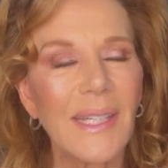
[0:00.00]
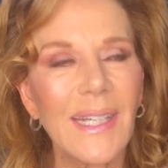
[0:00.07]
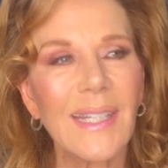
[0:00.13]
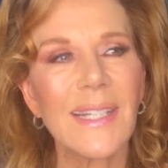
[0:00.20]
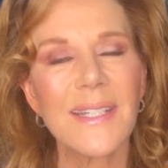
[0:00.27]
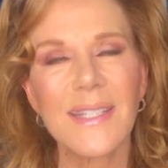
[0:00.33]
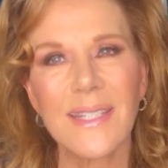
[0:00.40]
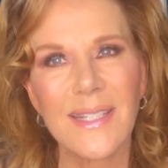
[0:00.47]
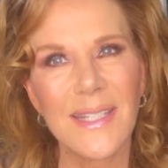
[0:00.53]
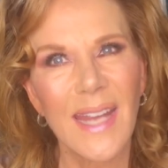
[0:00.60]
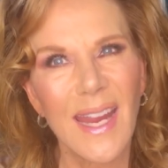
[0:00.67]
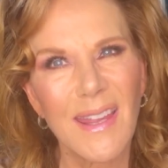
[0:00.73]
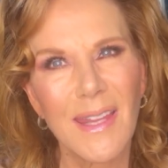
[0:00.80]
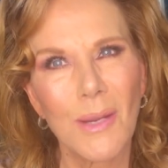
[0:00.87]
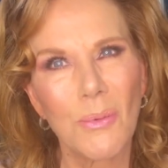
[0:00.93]
needless to
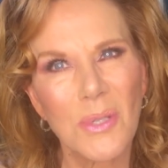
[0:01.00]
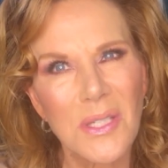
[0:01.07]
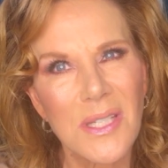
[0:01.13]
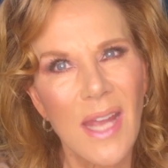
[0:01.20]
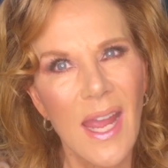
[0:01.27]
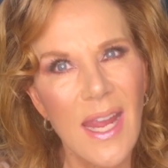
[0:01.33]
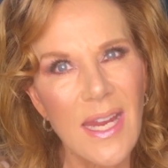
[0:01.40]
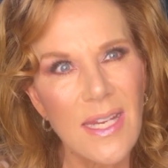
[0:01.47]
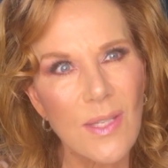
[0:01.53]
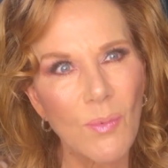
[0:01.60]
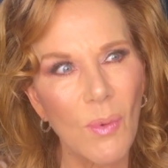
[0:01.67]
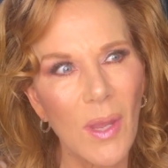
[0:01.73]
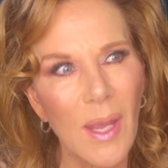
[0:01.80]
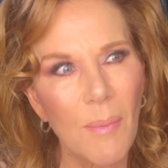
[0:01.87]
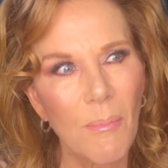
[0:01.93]
say, there were days
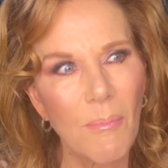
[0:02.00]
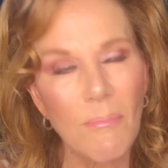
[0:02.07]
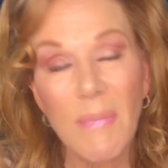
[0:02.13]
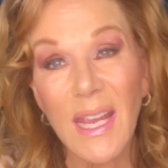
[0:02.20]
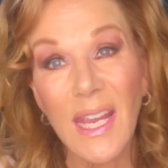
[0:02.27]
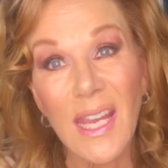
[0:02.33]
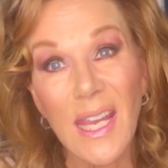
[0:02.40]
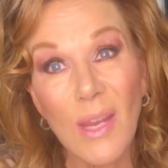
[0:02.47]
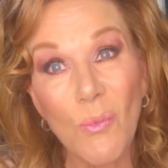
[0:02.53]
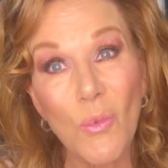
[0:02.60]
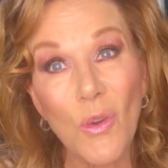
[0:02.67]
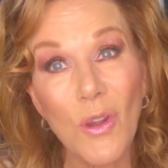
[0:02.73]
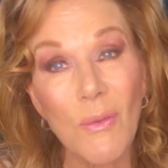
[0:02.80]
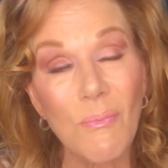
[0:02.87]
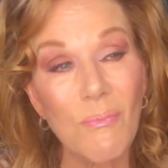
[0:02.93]
where Mickey would,